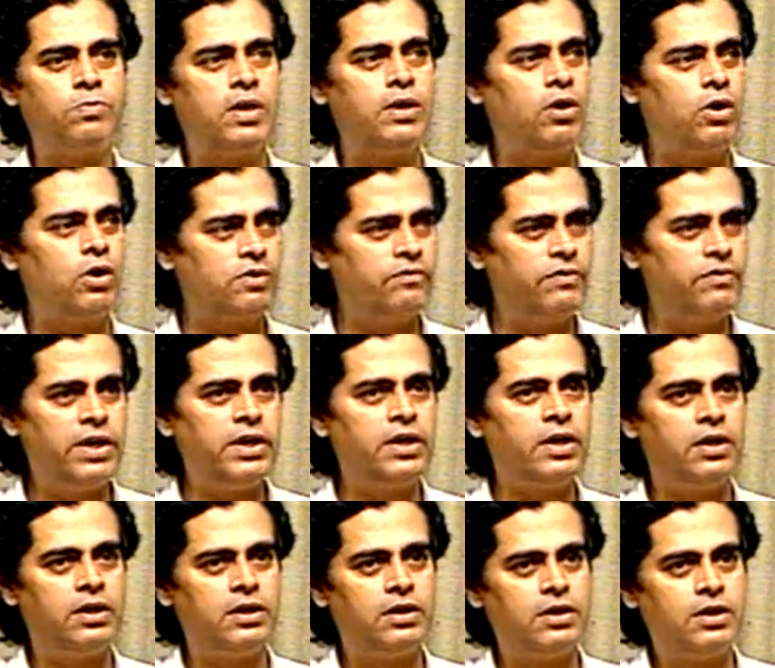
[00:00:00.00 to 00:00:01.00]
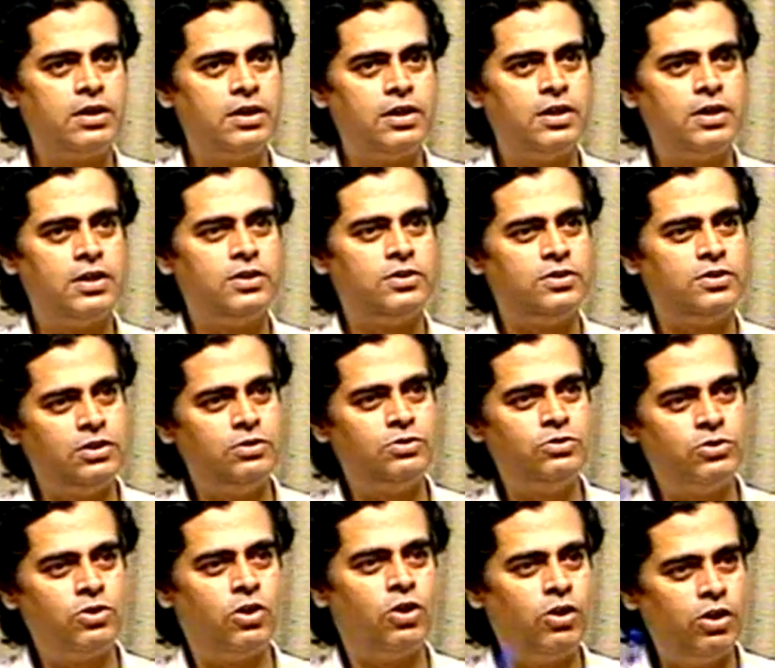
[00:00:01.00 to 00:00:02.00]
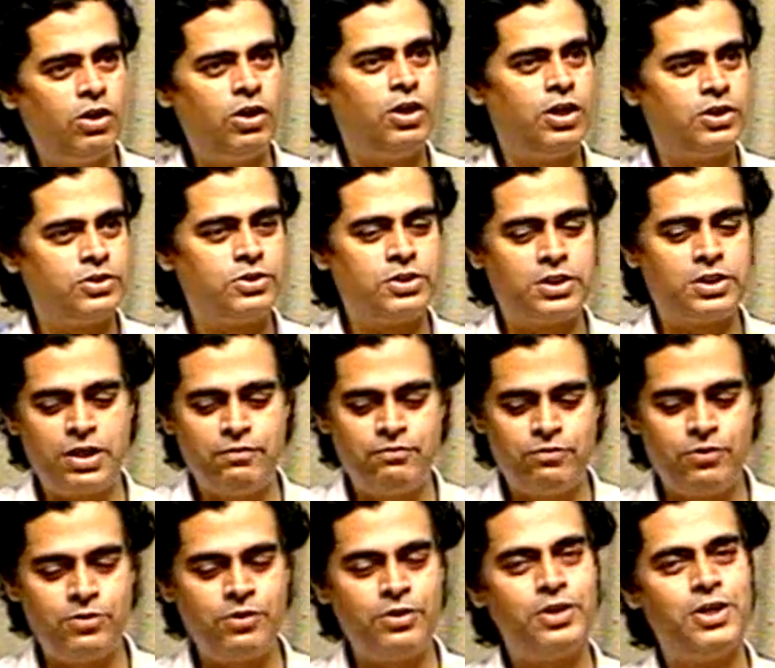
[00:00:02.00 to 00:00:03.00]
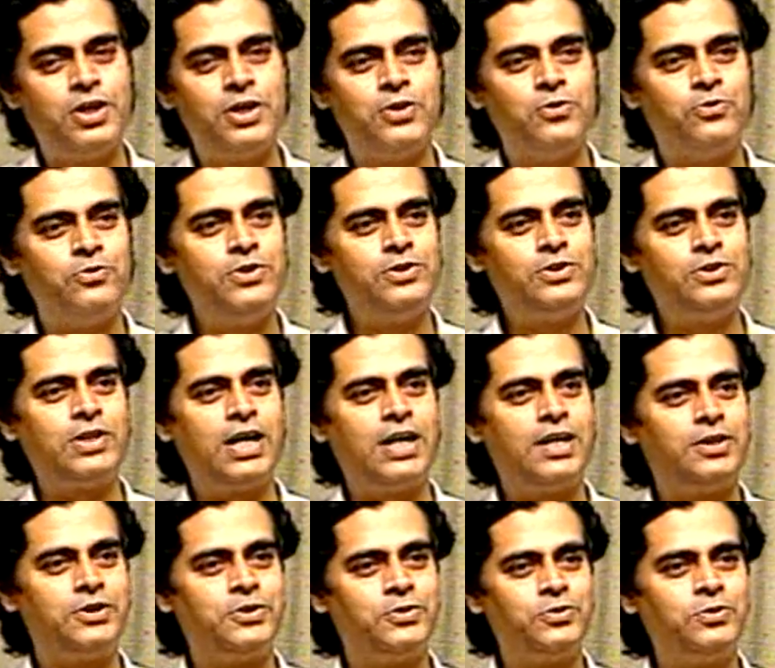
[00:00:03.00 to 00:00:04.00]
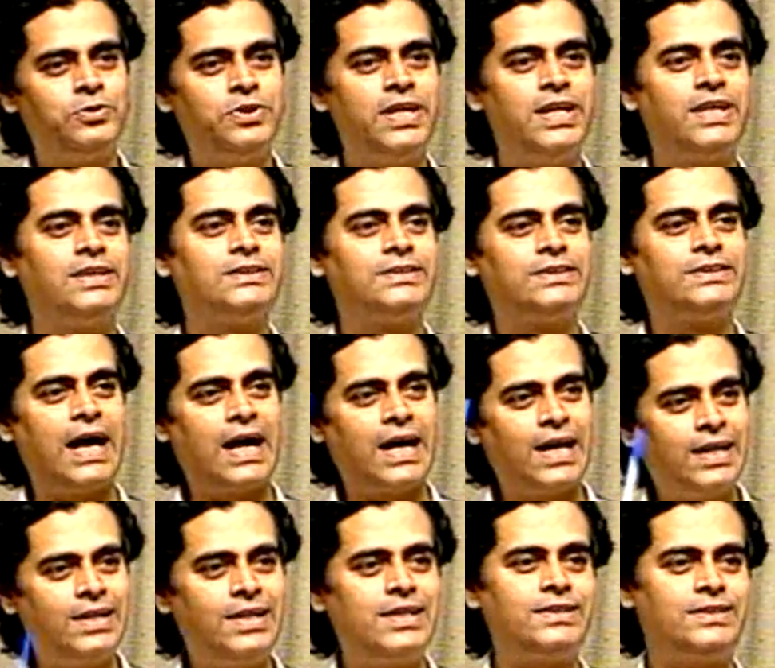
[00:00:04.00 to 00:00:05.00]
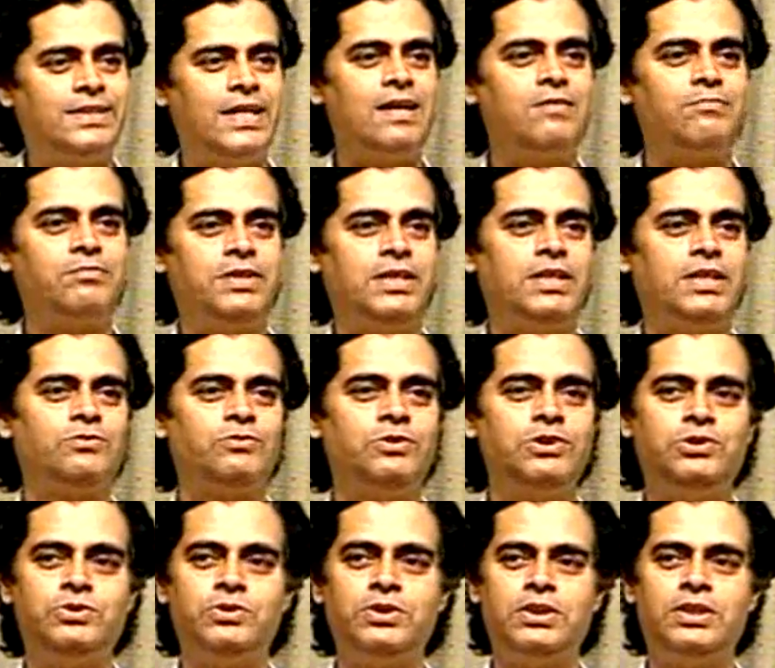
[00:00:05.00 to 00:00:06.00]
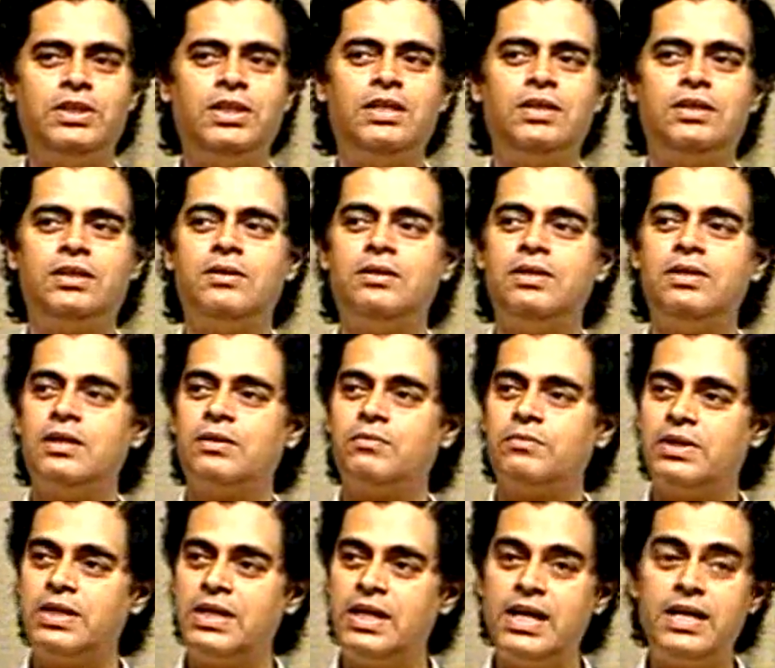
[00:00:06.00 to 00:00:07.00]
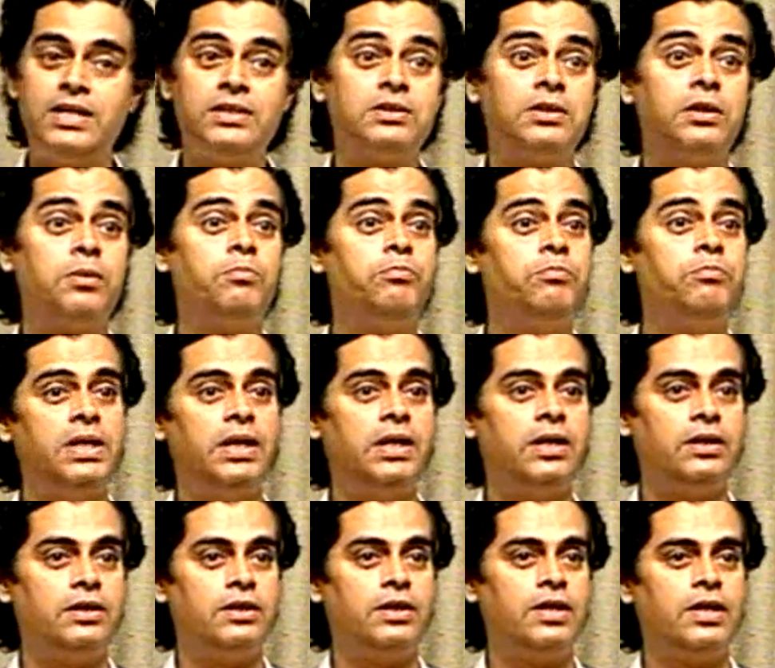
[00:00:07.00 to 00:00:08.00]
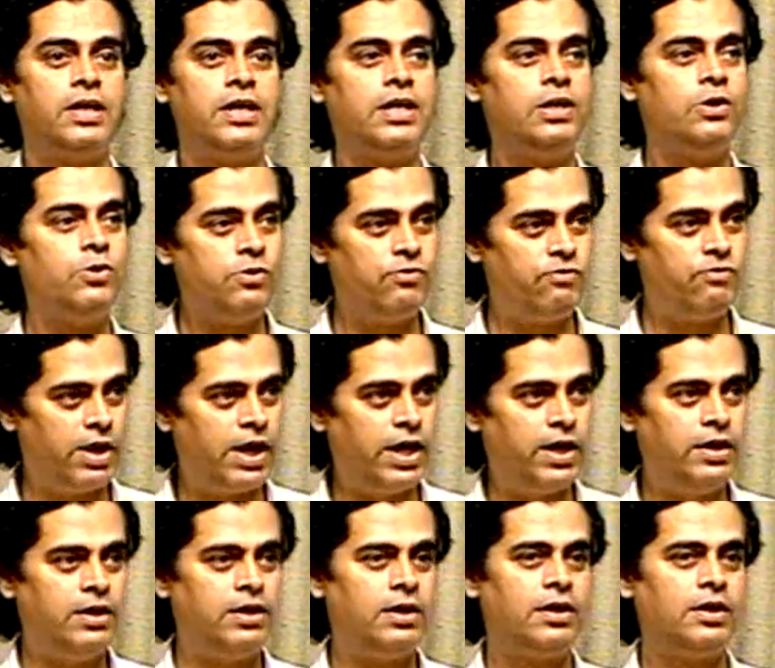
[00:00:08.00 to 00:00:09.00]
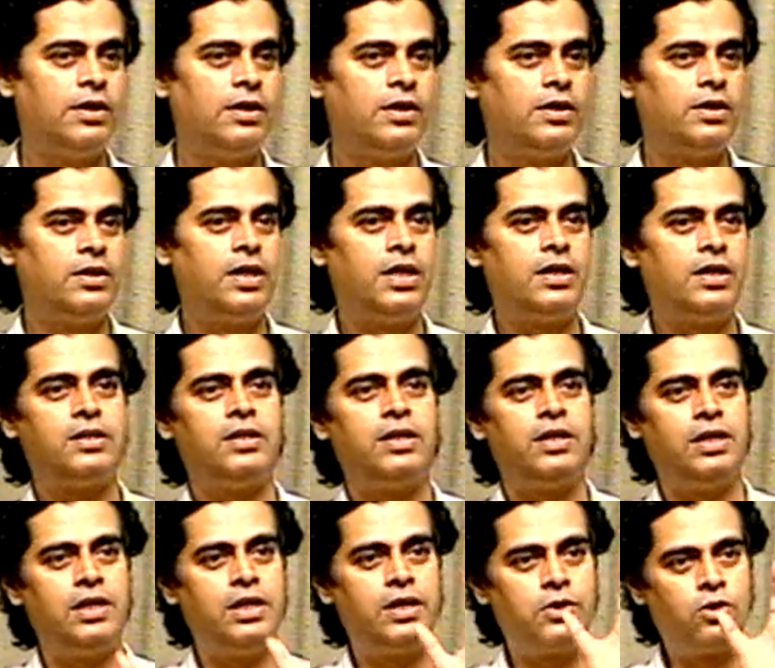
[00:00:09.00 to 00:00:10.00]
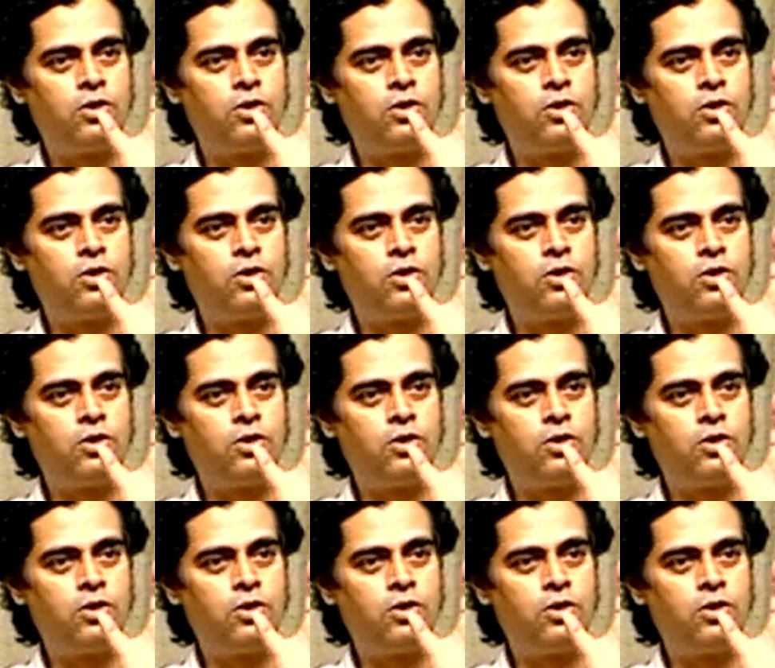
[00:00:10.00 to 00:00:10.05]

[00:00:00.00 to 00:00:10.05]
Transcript: a lot of area. We use all, so therefore, we shall do exactly the same thing which we did in the realization of PLA. You will find that a